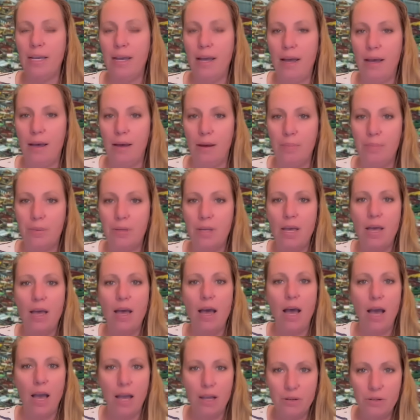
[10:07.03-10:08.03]
up
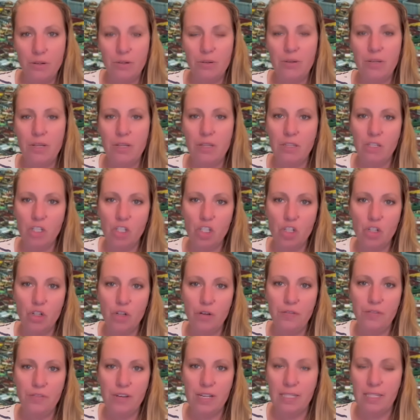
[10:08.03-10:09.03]
underneath the
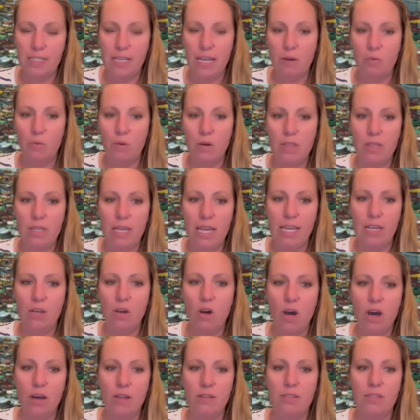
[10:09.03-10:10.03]
surface with a
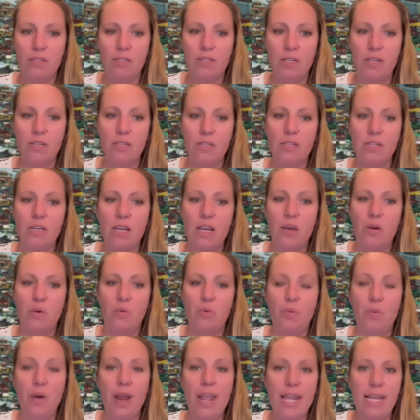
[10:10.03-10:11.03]
constant
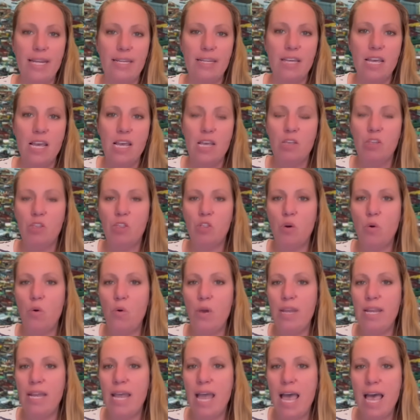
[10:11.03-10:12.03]
rate. So
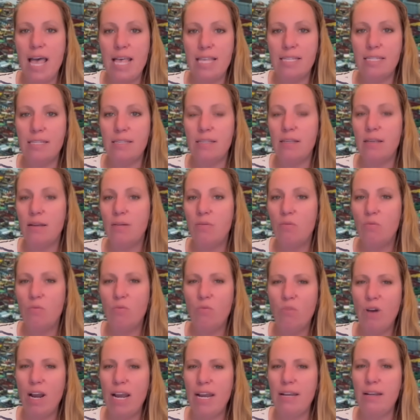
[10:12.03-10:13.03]
it has,
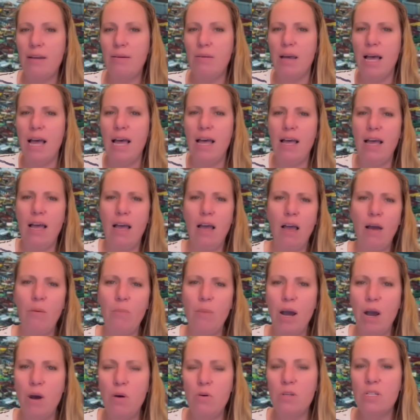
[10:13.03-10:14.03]
right,
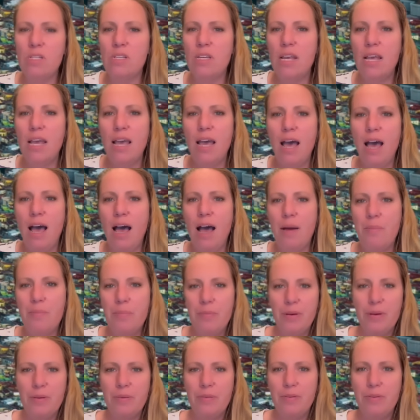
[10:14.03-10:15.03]
about um,
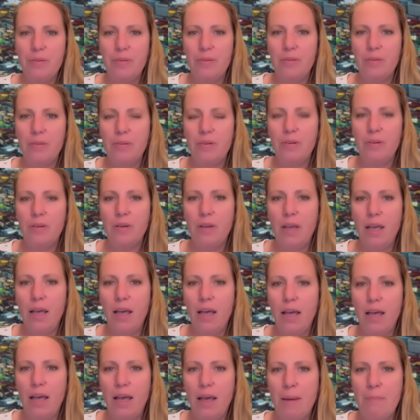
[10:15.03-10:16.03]

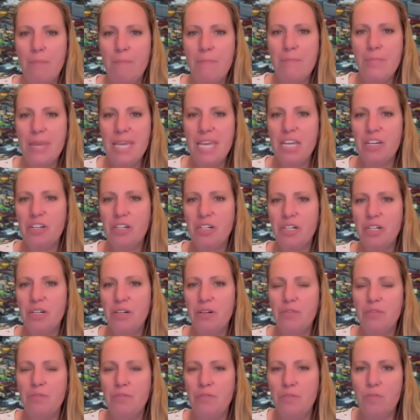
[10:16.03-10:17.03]
a
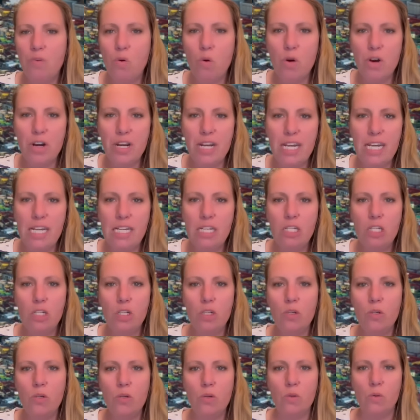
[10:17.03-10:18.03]
meter
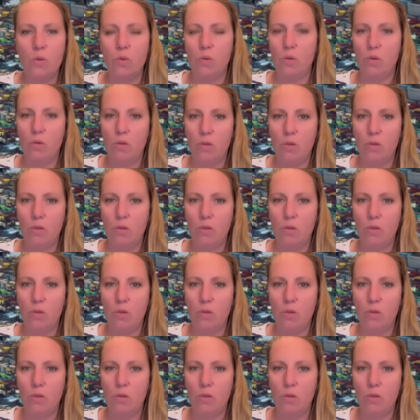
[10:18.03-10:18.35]
42,